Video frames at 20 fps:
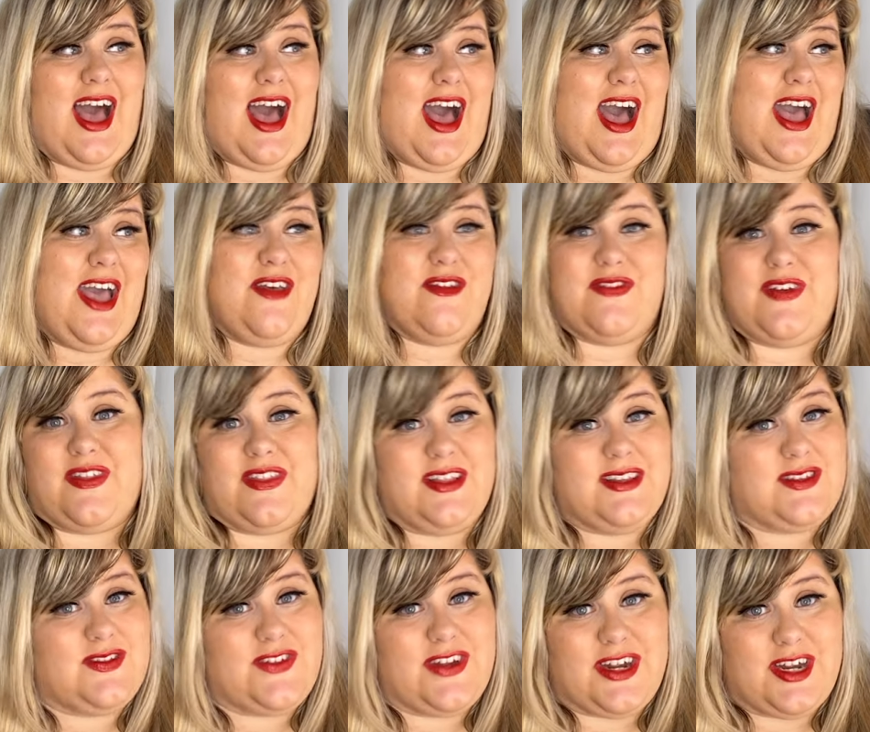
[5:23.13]
I have found
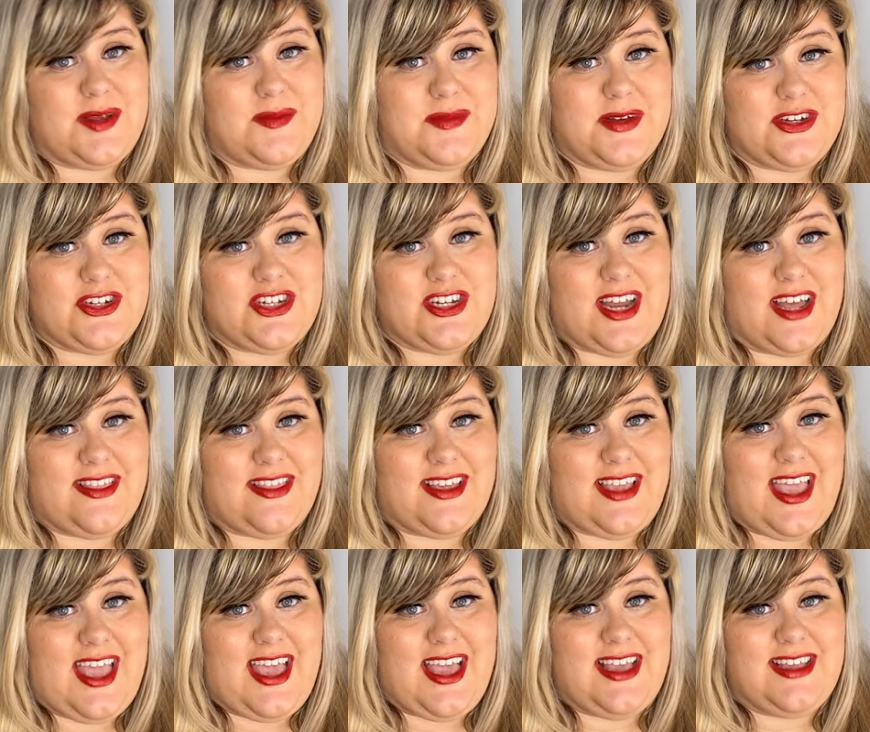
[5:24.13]
that's very much not the
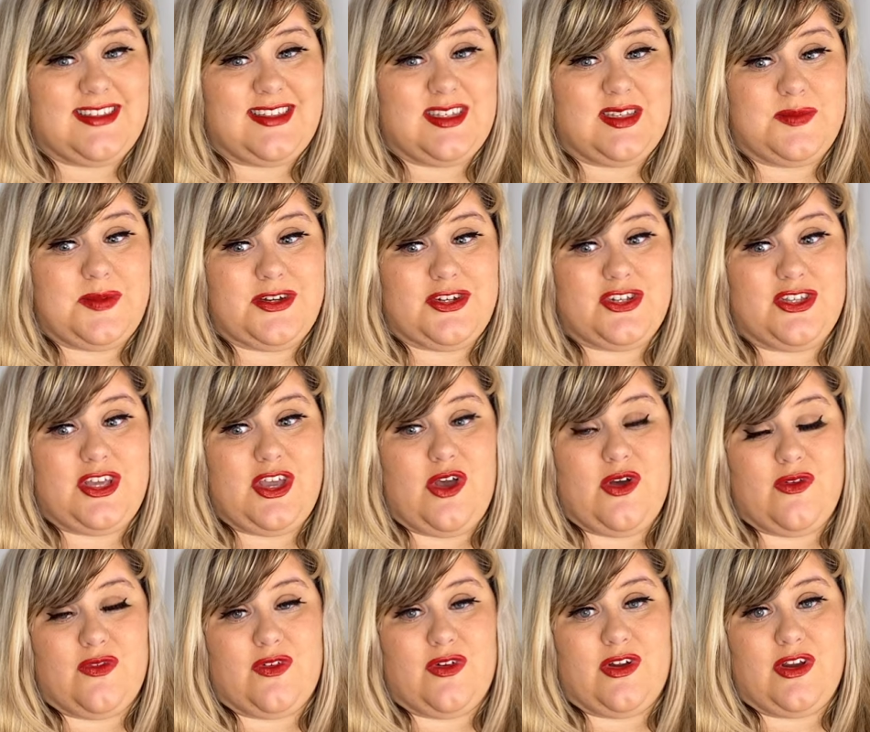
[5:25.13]
case, especially
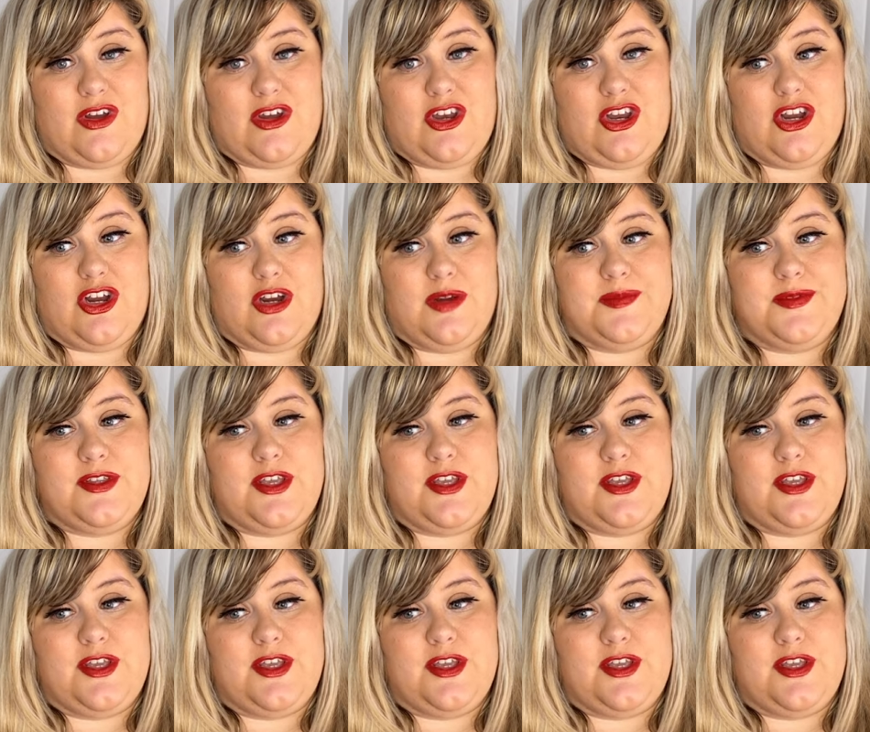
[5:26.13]
over in Europe.